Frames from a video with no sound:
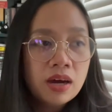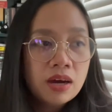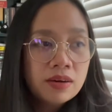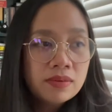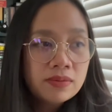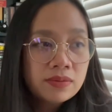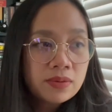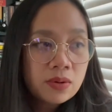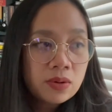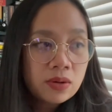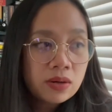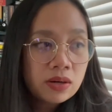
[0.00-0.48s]

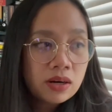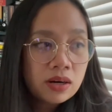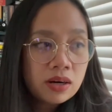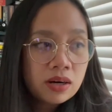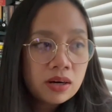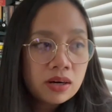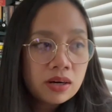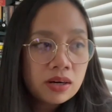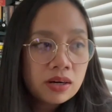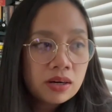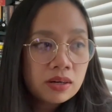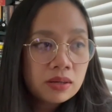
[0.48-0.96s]

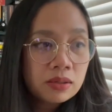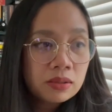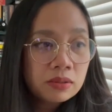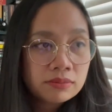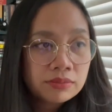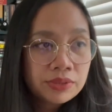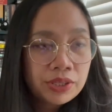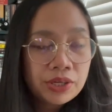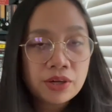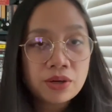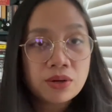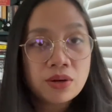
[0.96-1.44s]
for,
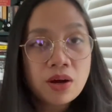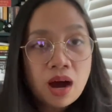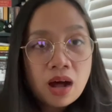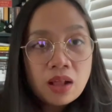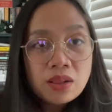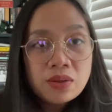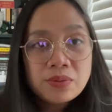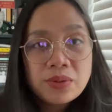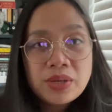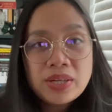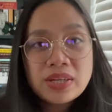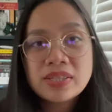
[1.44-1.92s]
you know,
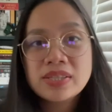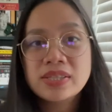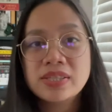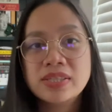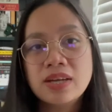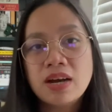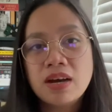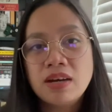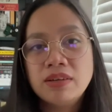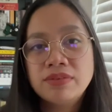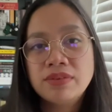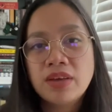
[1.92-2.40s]
Halloween and
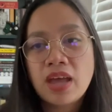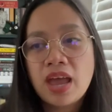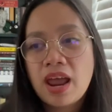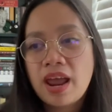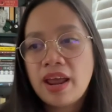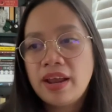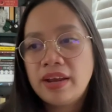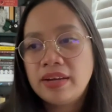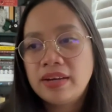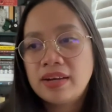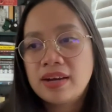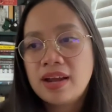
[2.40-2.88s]
stuff,
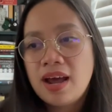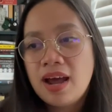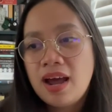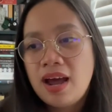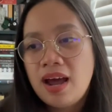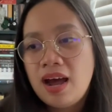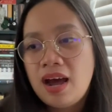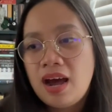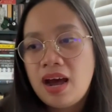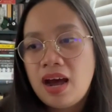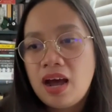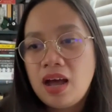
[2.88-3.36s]
and
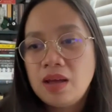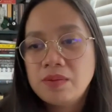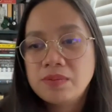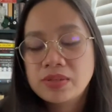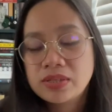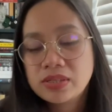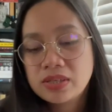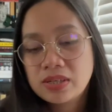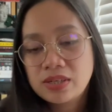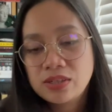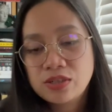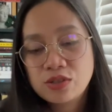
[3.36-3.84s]
I'm
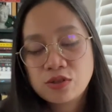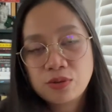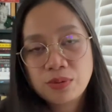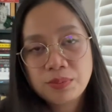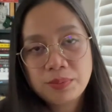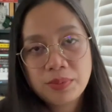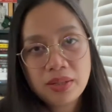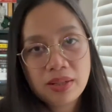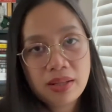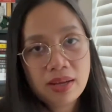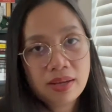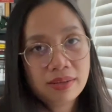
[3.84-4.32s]
just gonna enjoy
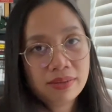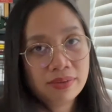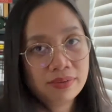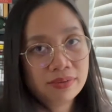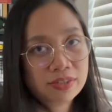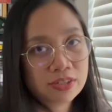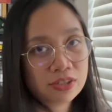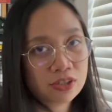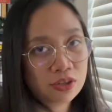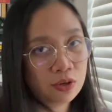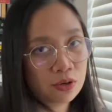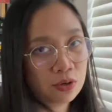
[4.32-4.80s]
my life.
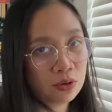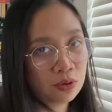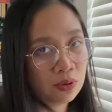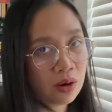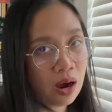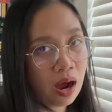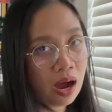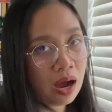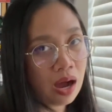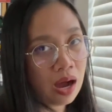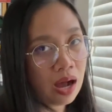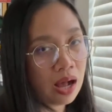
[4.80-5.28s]

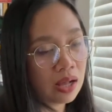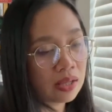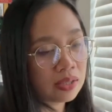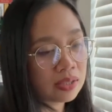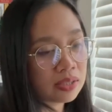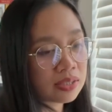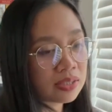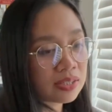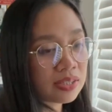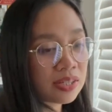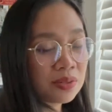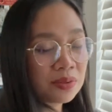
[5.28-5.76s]
So I'll
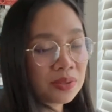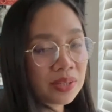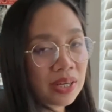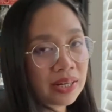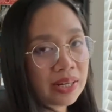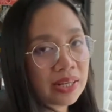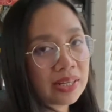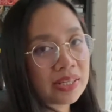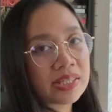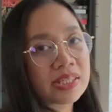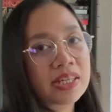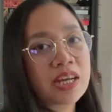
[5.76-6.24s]
see you
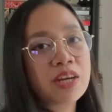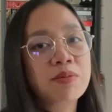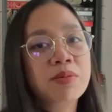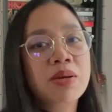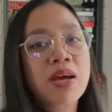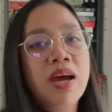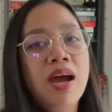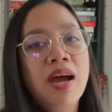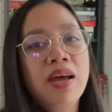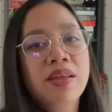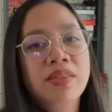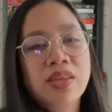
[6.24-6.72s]
again next time.
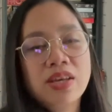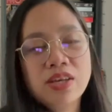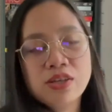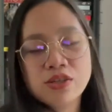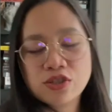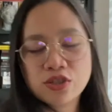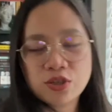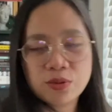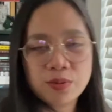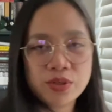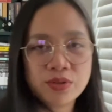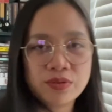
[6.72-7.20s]
Thank
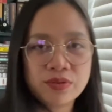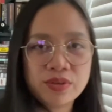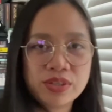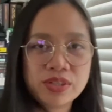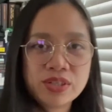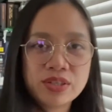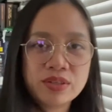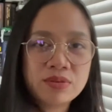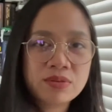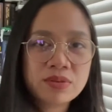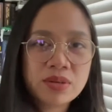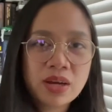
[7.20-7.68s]
you so much for
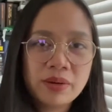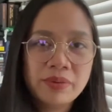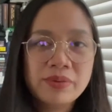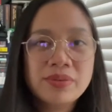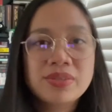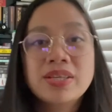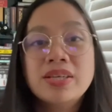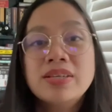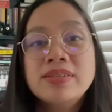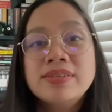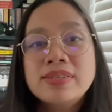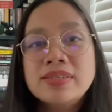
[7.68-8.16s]
the
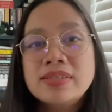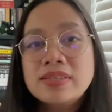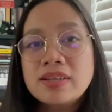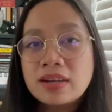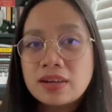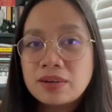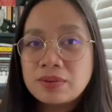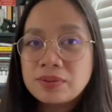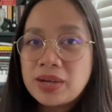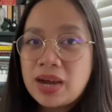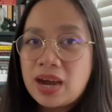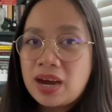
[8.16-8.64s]
subscribers that have
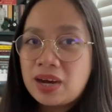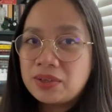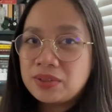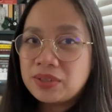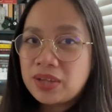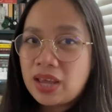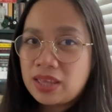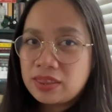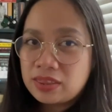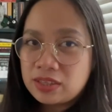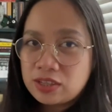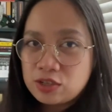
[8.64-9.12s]
stuck
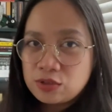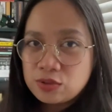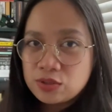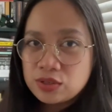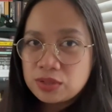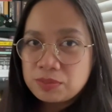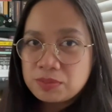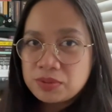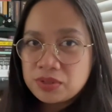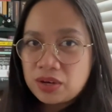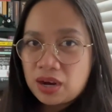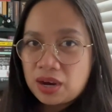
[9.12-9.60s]
around and the new
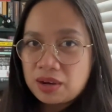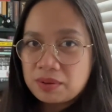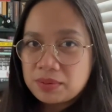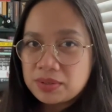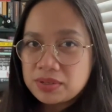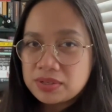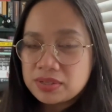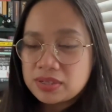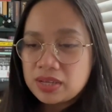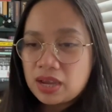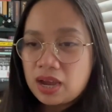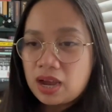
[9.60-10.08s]

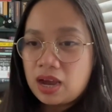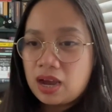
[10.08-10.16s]
subscribers.